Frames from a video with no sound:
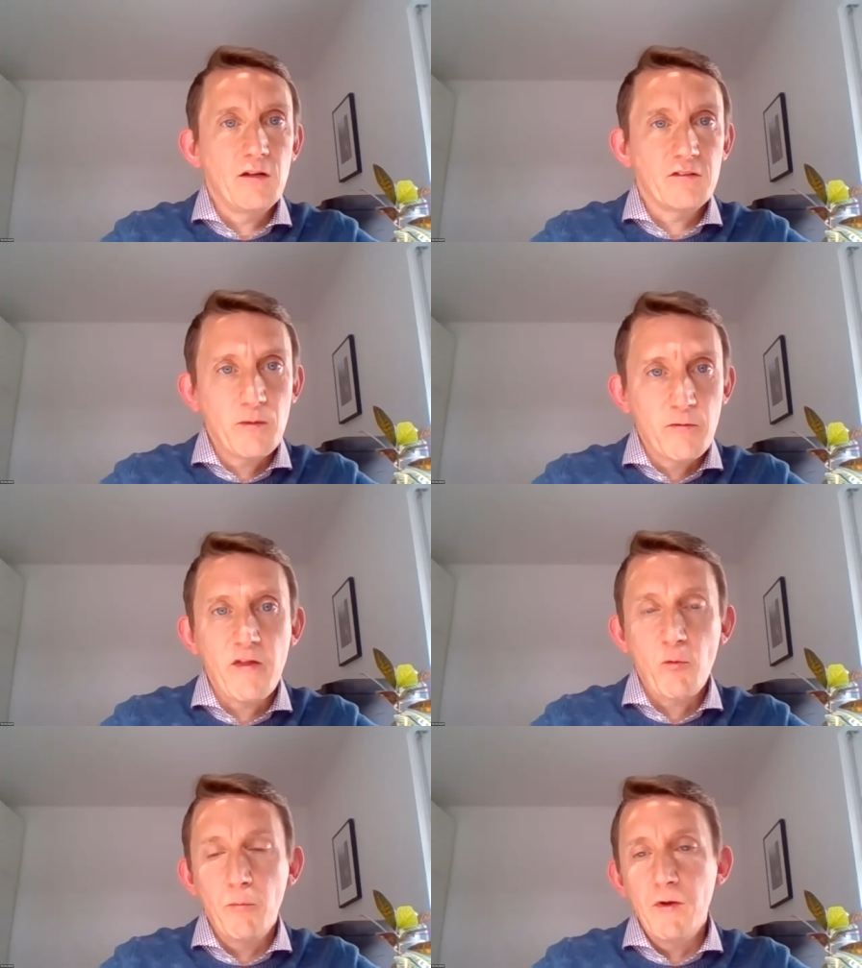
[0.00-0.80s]
And some of
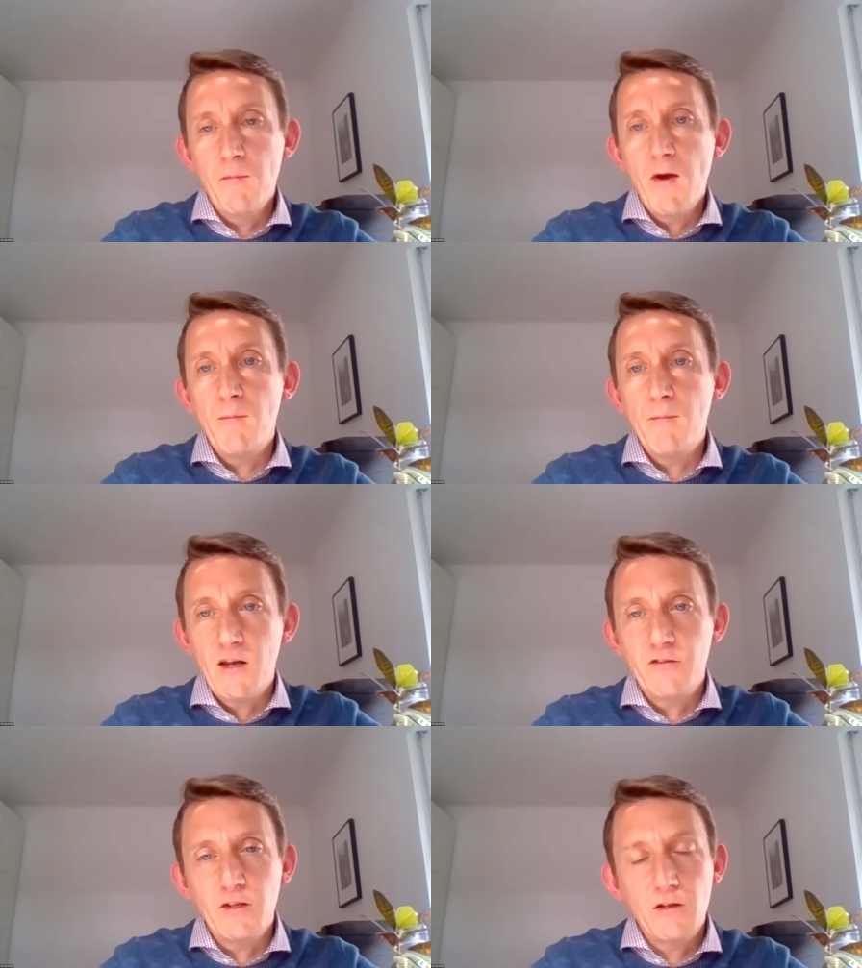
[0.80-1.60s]
that will be about
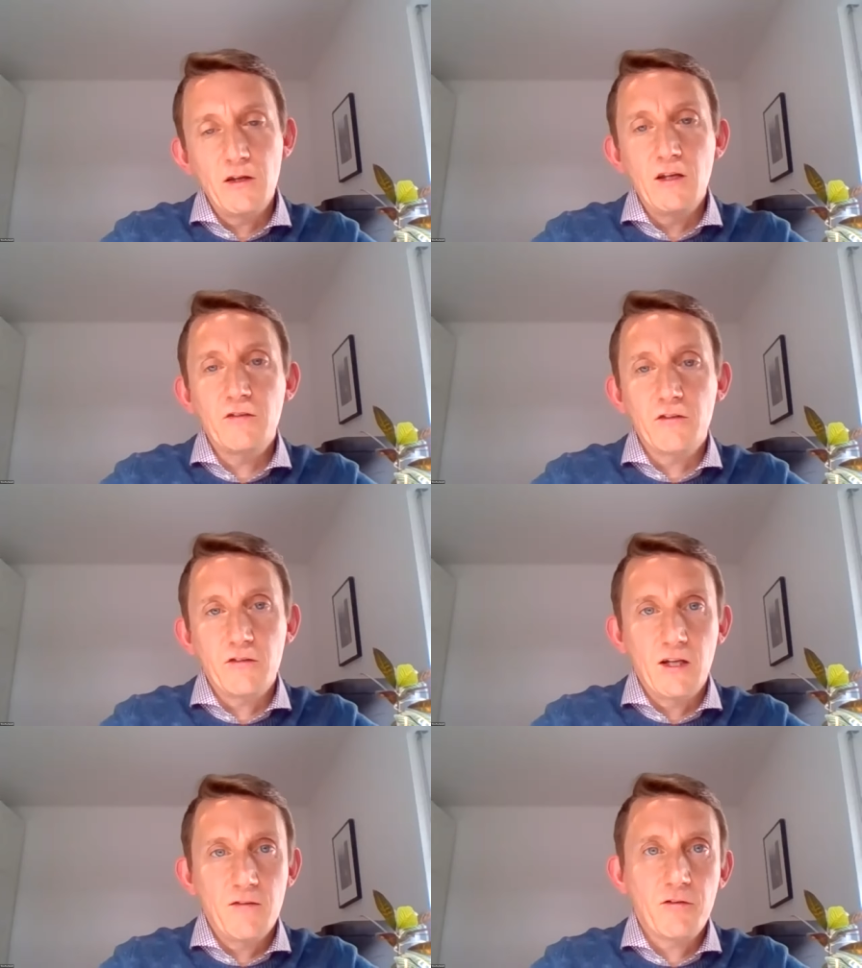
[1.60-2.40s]
managing the
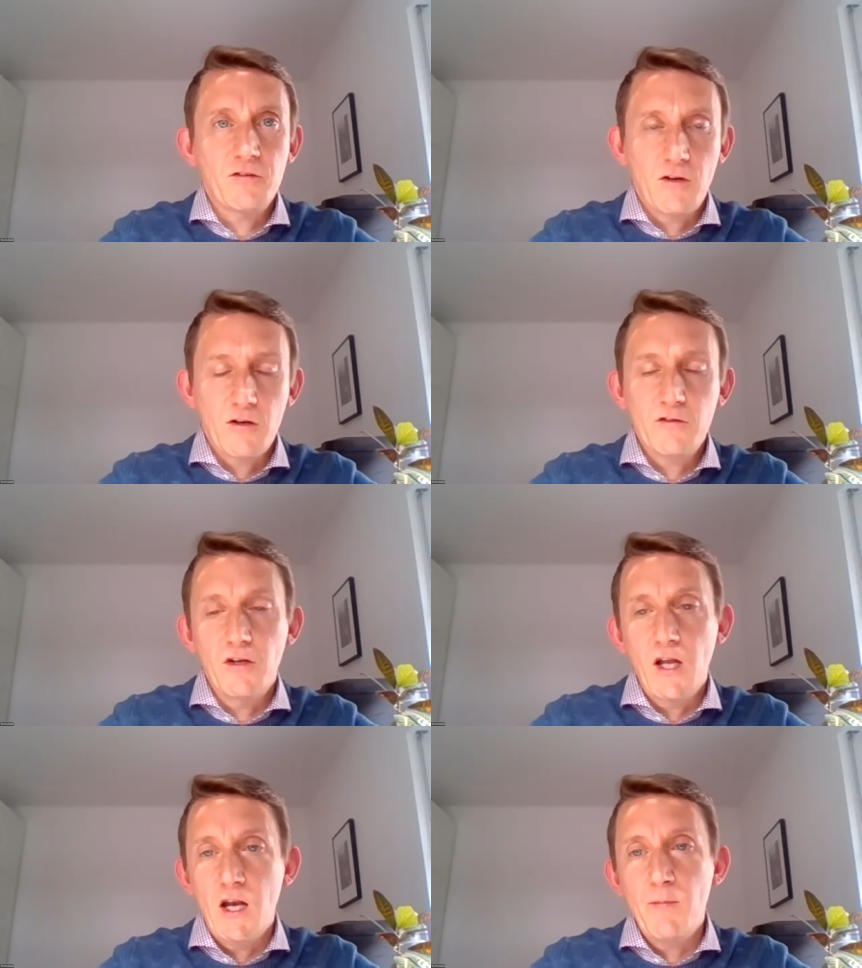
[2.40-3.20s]
existing infrastructure
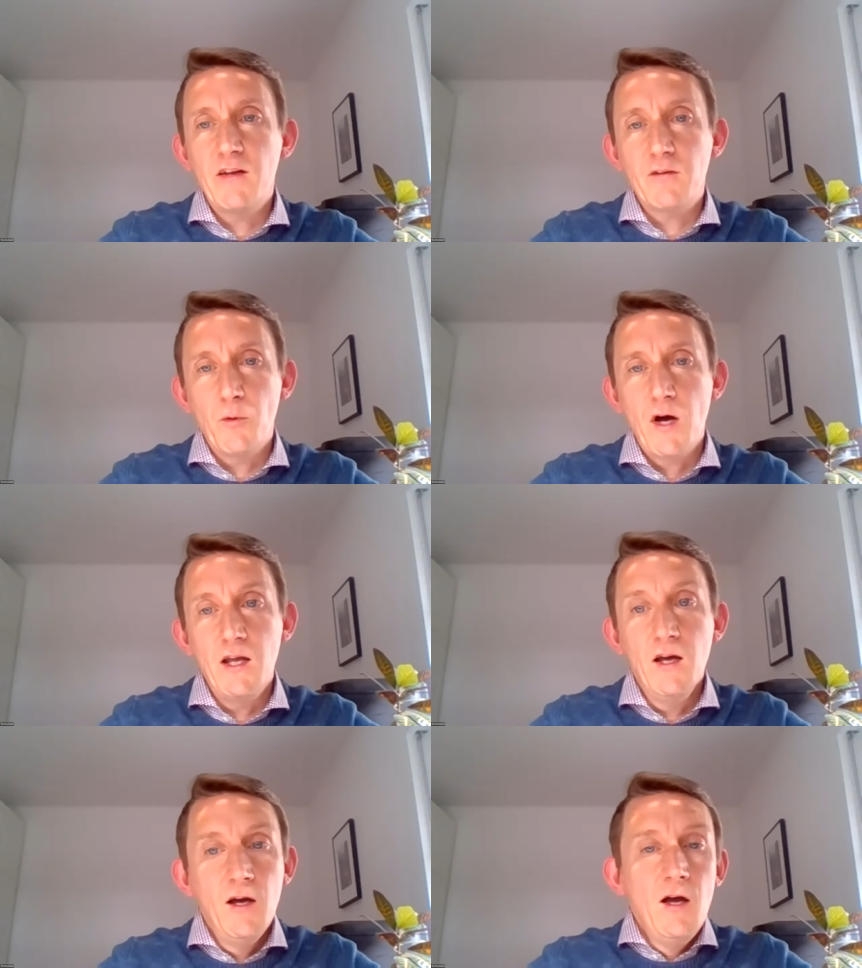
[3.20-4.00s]
in, in a better
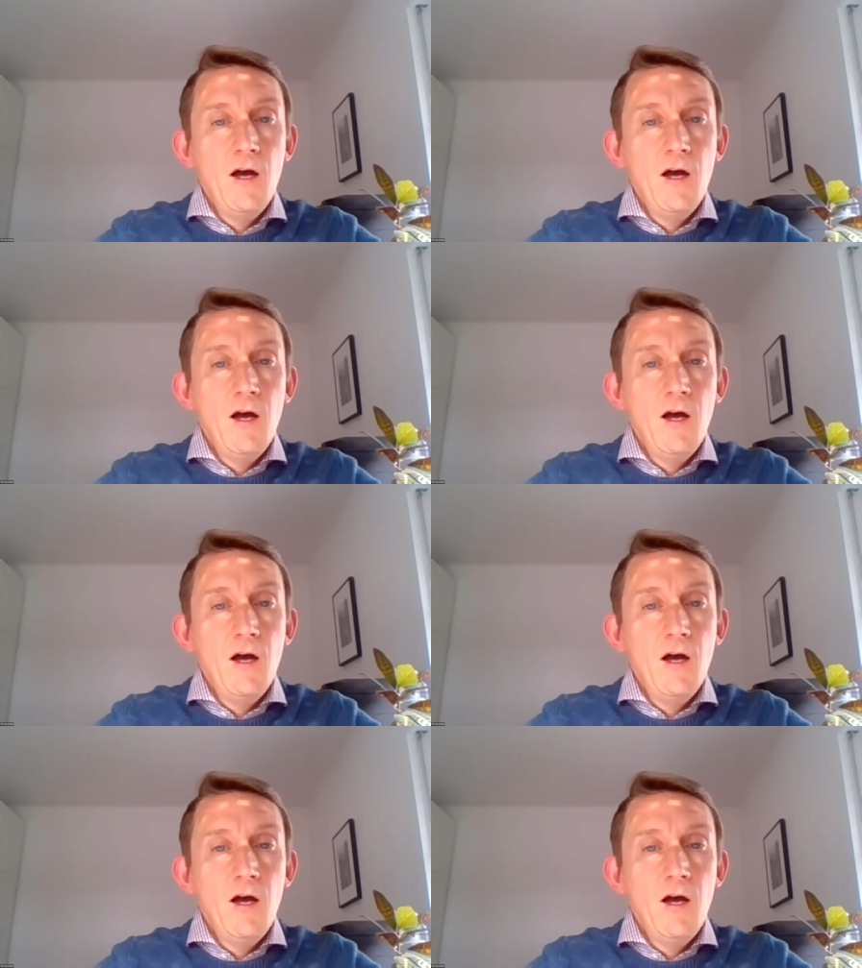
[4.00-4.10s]
way.